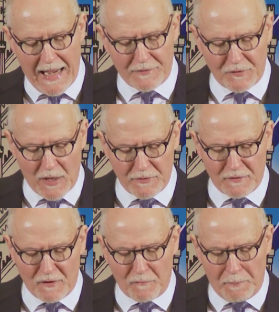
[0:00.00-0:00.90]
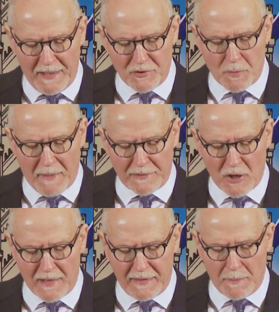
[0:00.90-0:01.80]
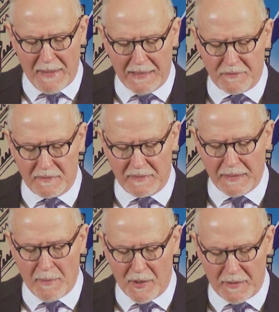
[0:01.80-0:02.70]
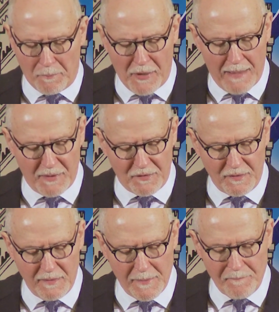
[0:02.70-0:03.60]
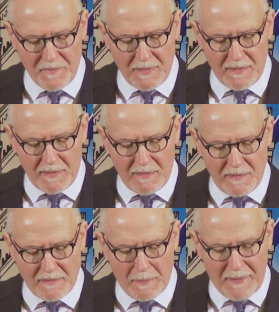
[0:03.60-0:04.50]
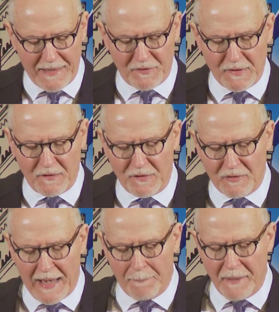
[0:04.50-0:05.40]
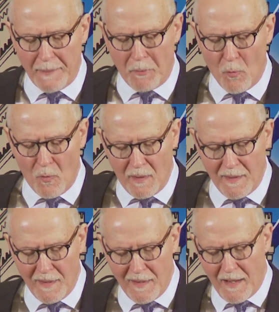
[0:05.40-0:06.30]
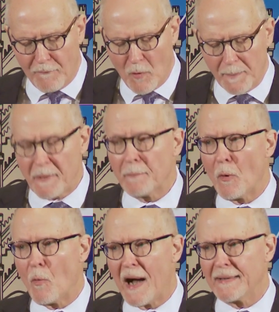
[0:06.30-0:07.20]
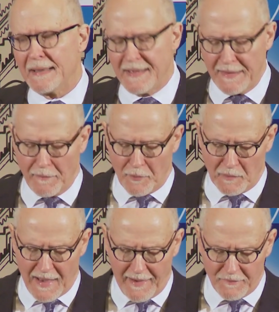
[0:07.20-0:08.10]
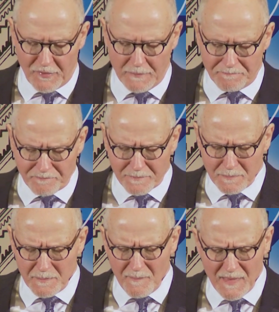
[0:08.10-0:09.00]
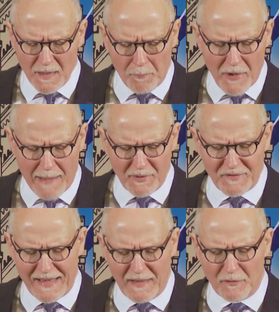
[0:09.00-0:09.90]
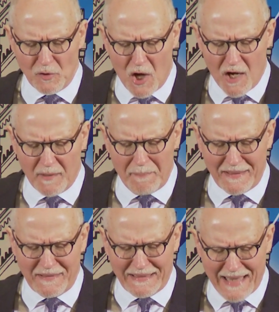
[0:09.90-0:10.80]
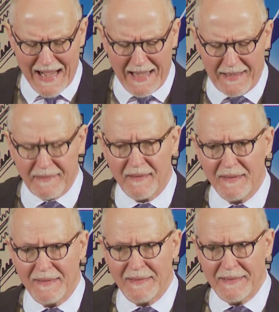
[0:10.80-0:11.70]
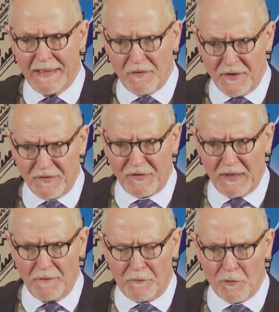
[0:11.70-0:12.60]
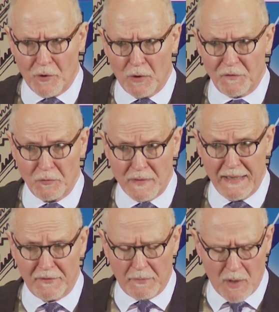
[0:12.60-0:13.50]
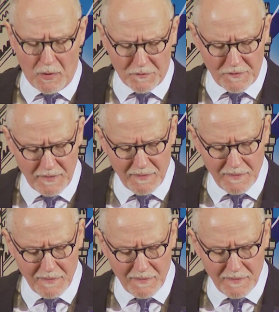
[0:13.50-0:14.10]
I started this speech by talking about the American promise, the basics that people of what people want and need in their lives, a promise that has long been denied in this city for those who need it the most.